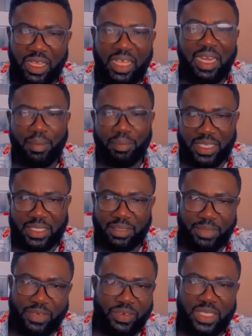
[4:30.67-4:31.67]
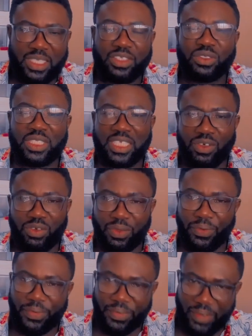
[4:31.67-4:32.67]
ana branch breakfast as tie no
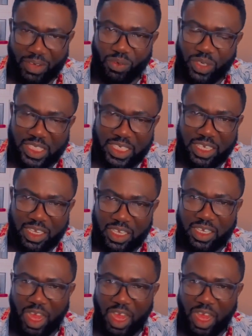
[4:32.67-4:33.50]
so shed watch there